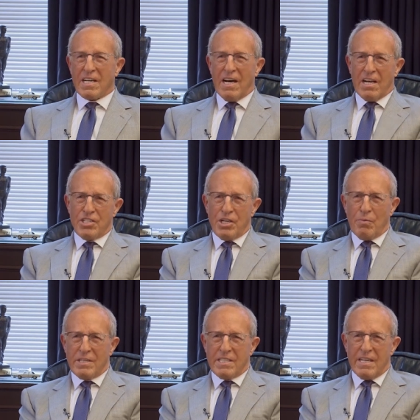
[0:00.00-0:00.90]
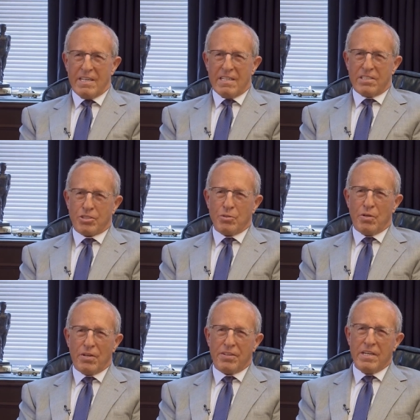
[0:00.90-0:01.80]
to college. He went to a
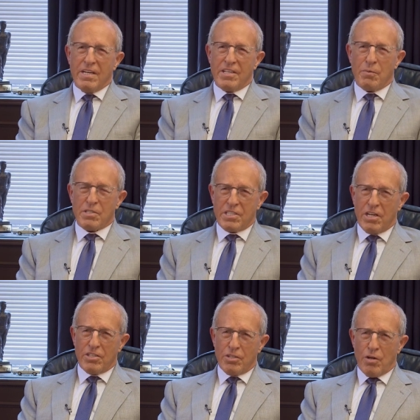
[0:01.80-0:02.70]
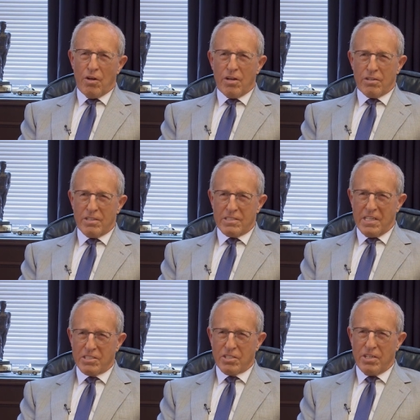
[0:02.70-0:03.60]
school that was there that no longer
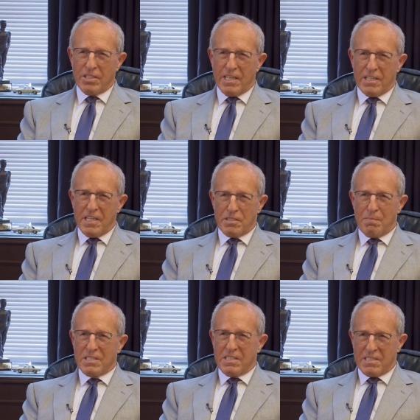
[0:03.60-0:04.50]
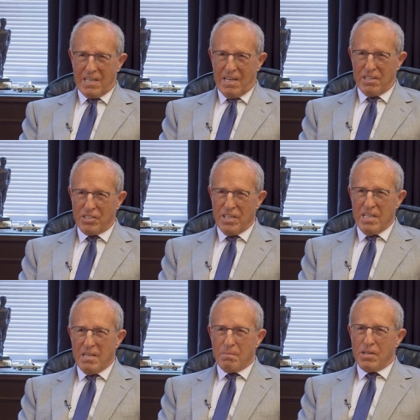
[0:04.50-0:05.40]
exists called LDS Business College.
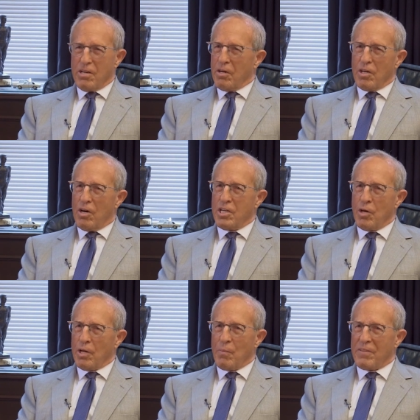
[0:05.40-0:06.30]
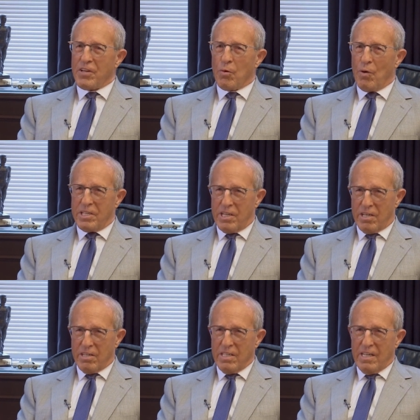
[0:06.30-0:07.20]
But he only went there one
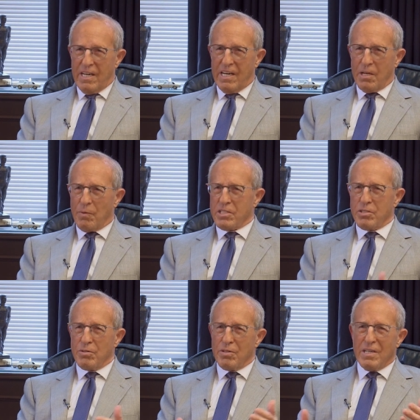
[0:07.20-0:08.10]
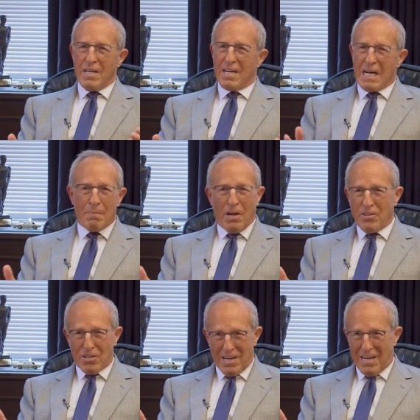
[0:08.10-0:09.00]
year. And he went to a couple
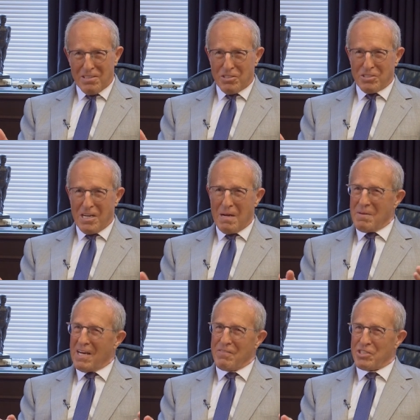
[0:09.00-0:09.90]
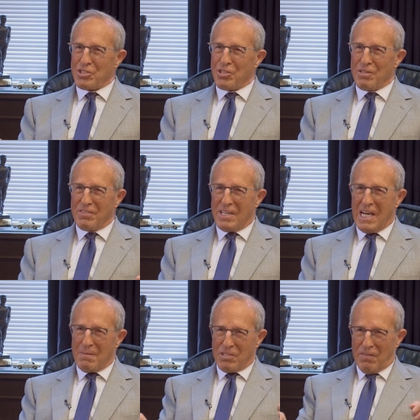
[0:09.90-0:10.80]
other colleges, and I'm not even sure of the
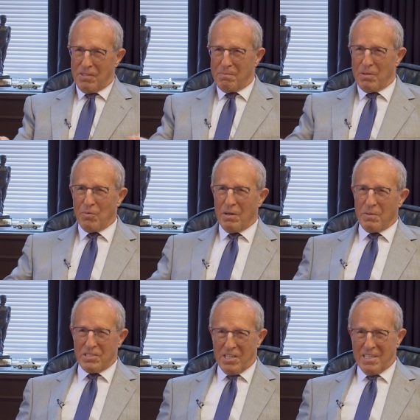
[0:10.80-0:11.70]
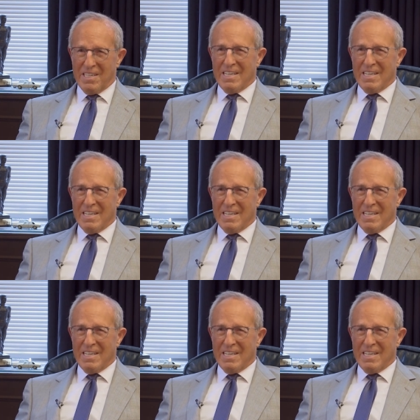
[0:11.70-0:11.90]
names of them, but one was in